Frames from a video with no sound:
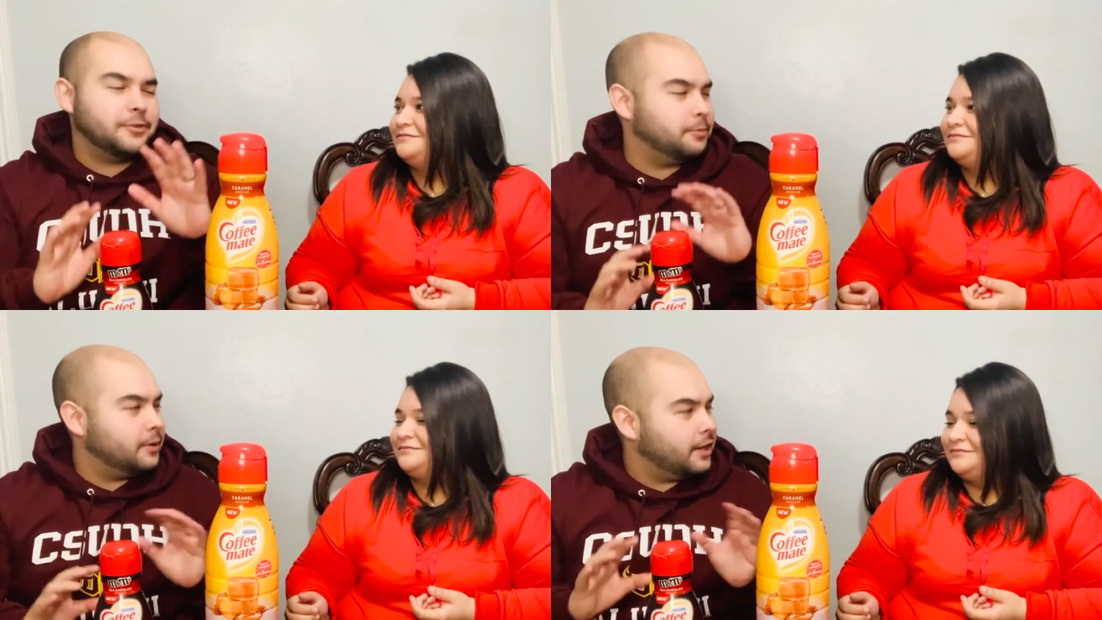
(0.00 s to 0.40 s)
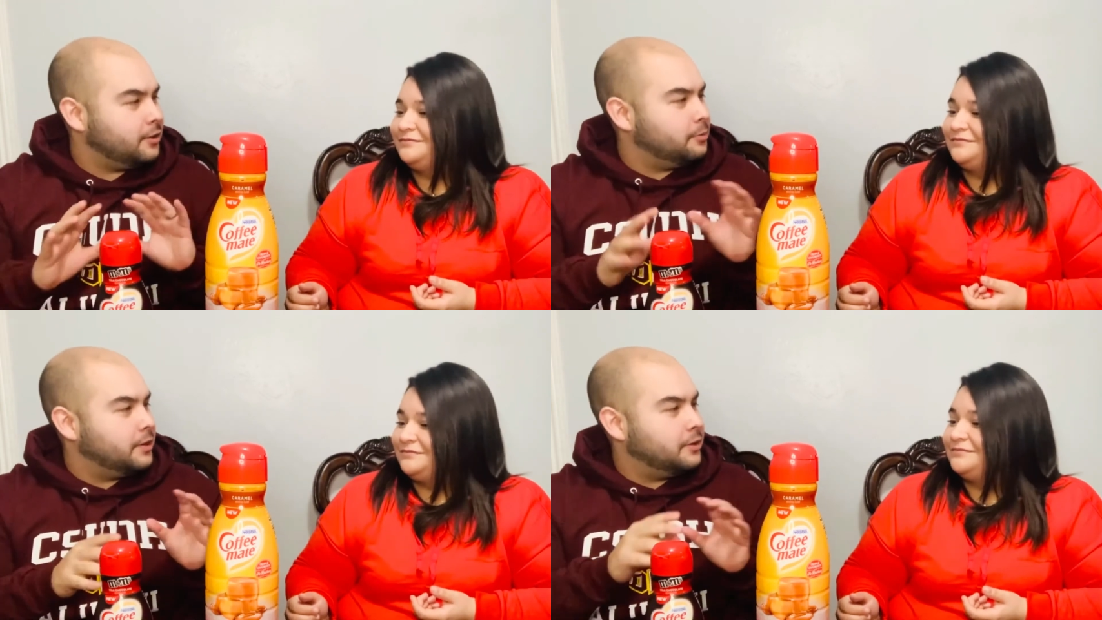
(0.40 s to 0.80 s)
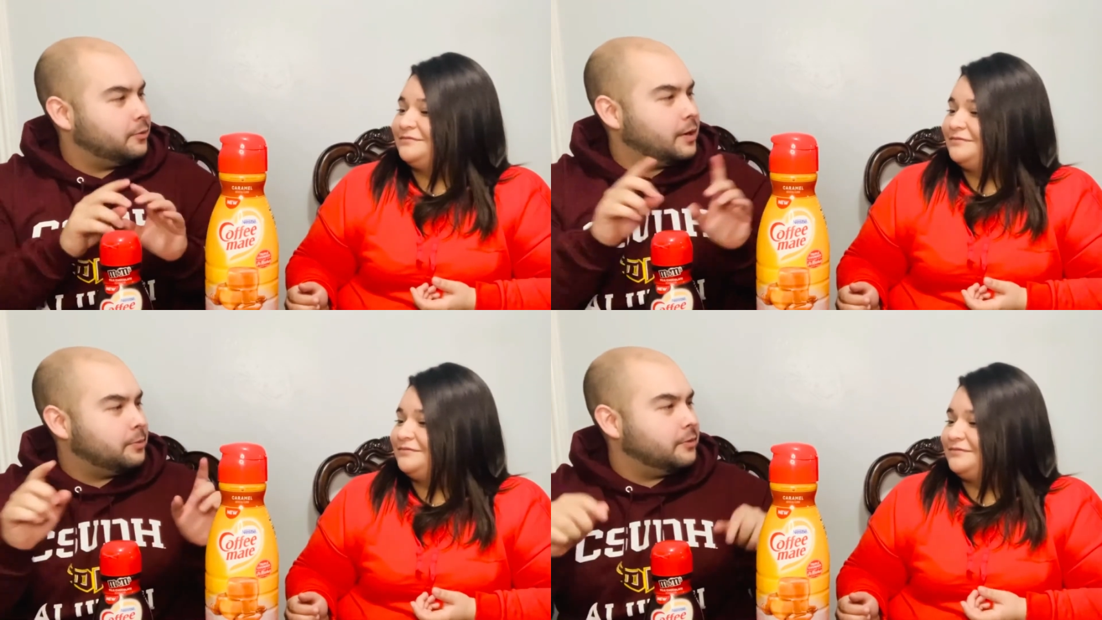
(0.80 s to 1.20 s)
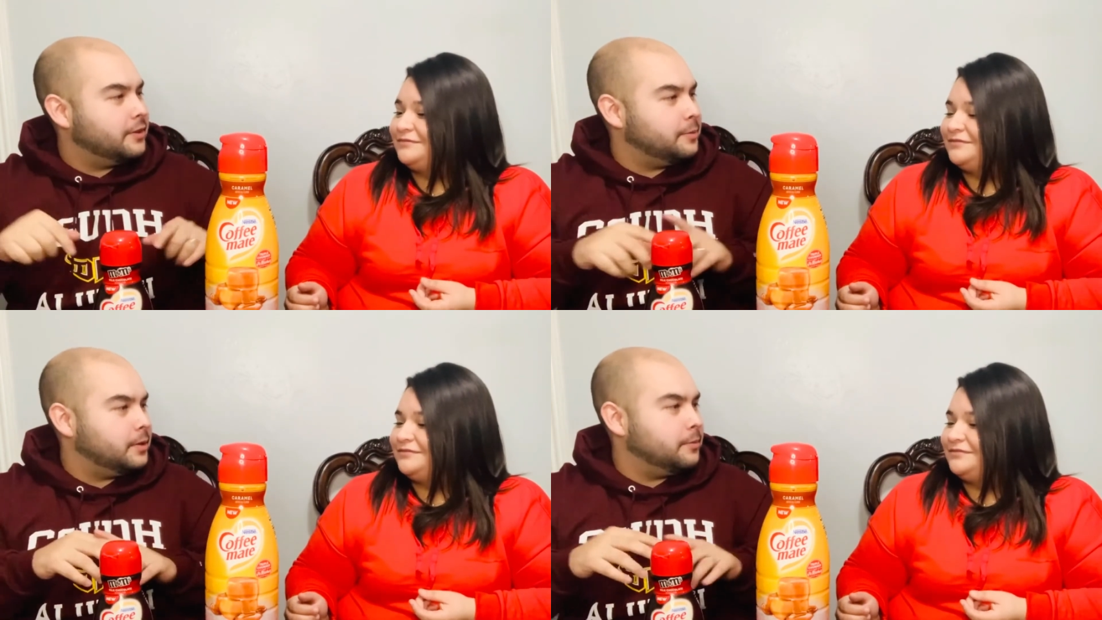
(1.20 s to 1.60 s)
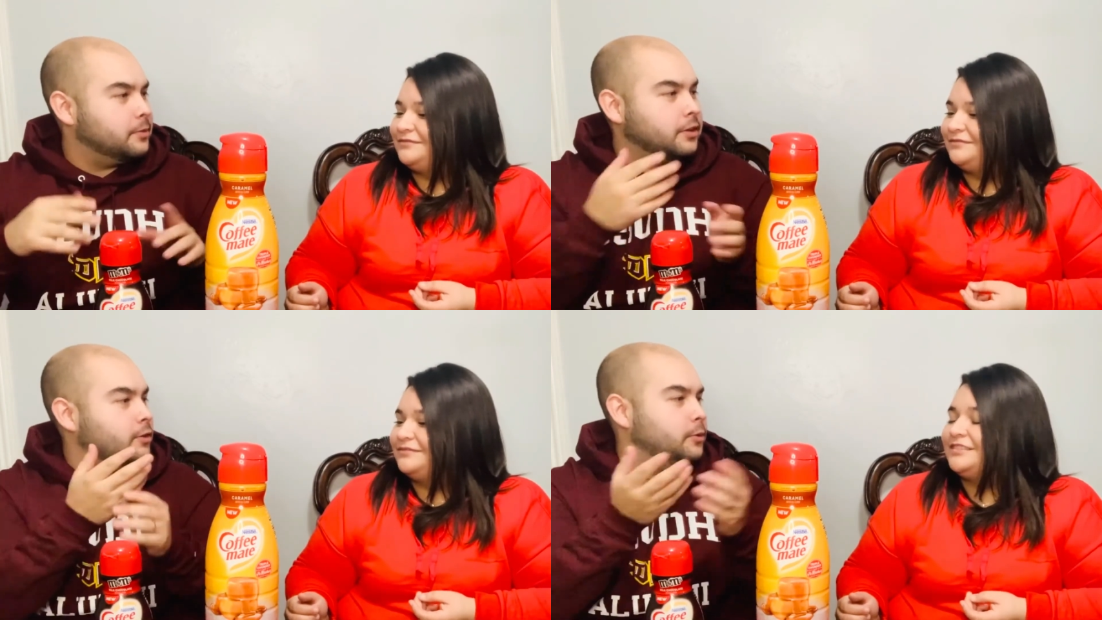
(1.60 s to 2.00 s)
Speaker 1: so black or brown wrapper of the
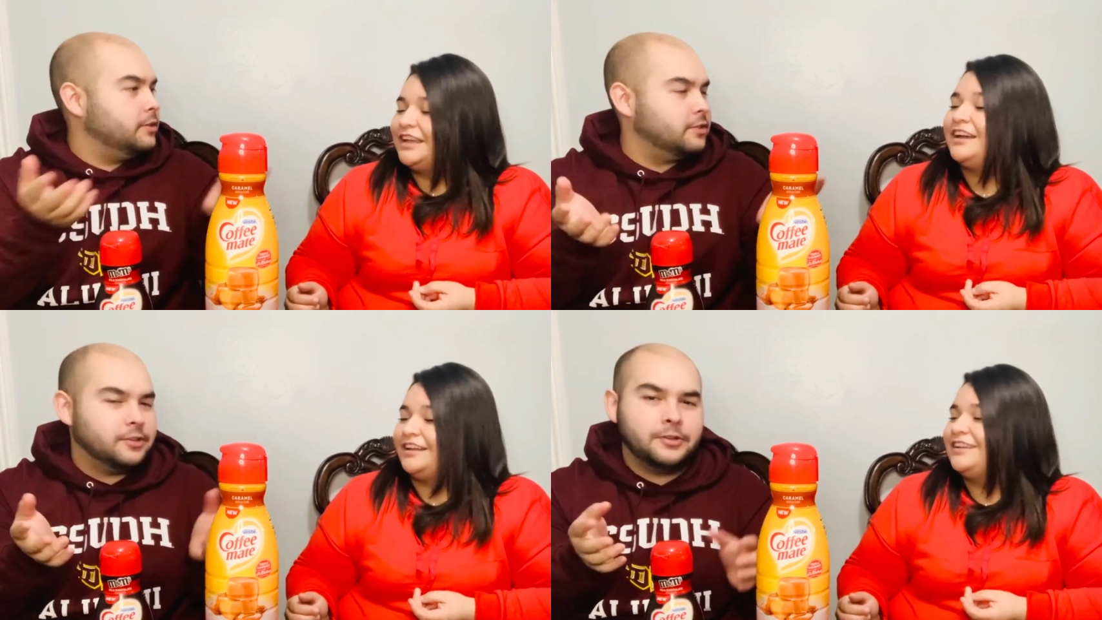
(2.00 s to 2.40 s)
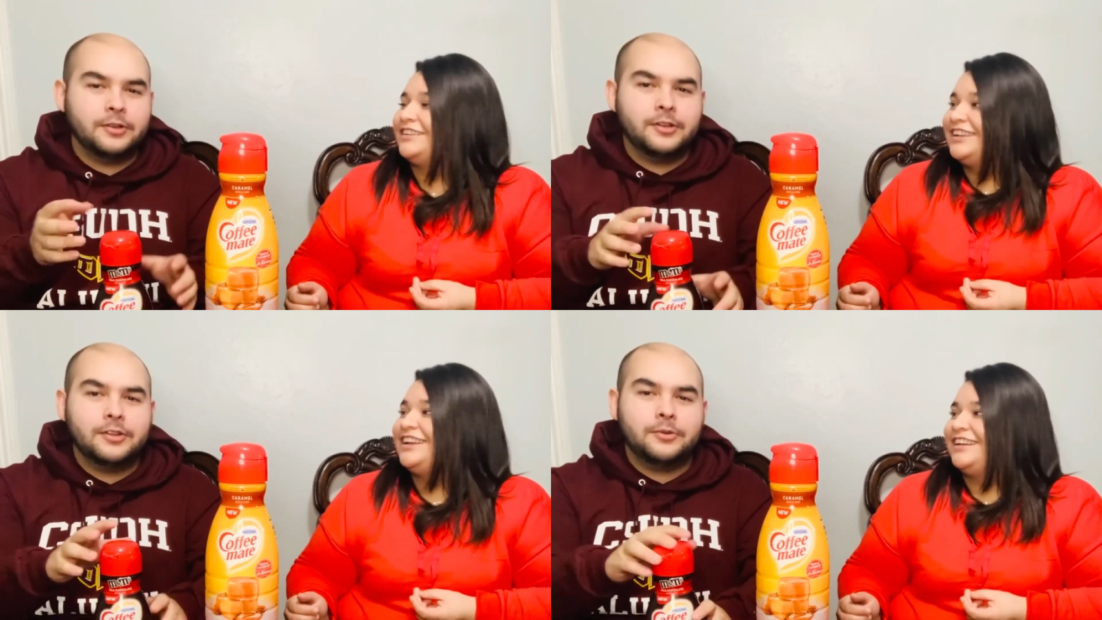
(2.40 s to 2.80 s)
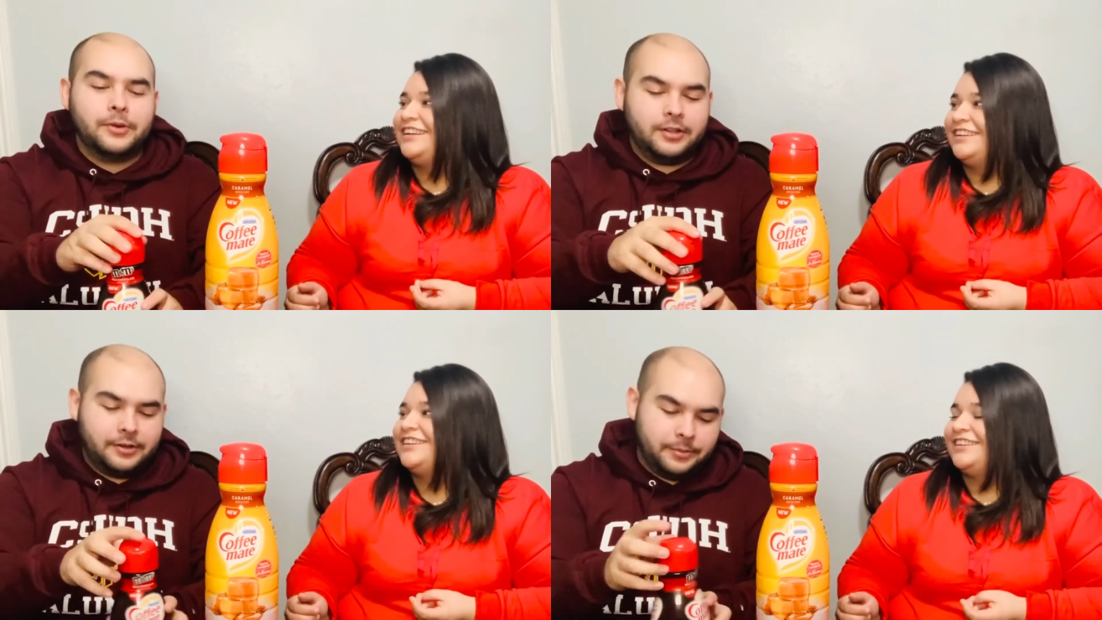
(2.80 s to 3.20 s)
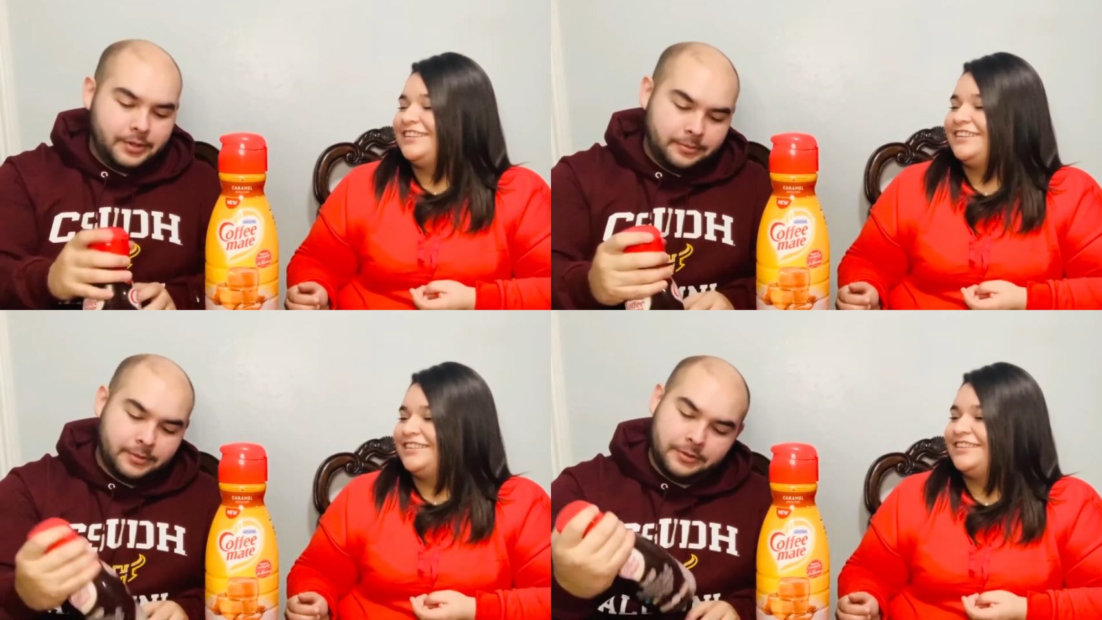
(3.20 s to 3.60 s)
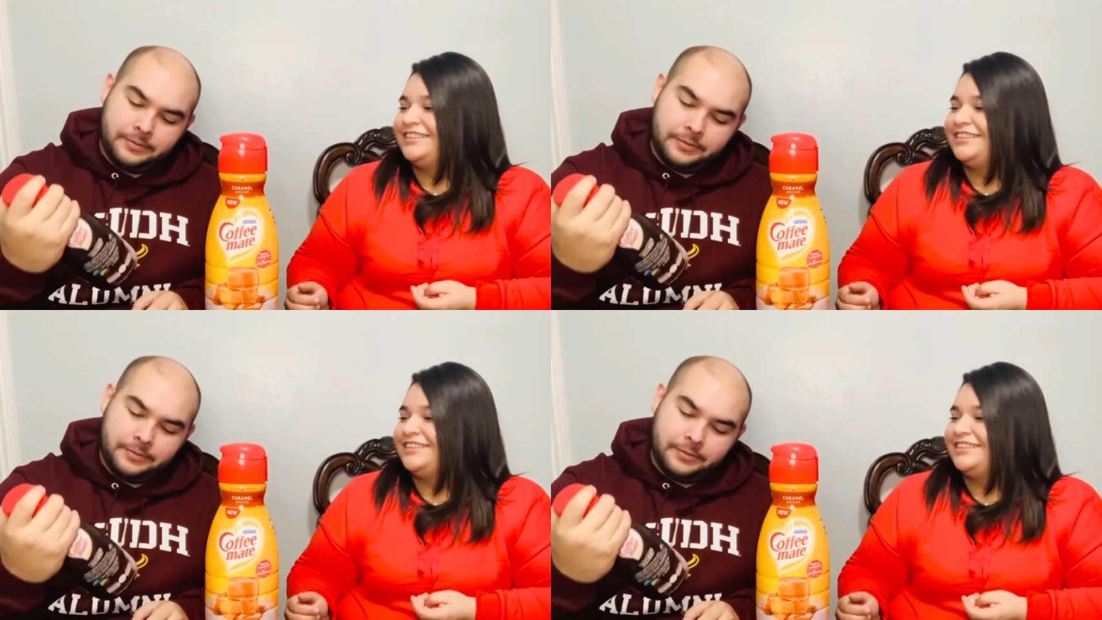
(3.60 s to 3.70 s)
M&Ms, like the original, yeah, yeah. The regular M&Ms.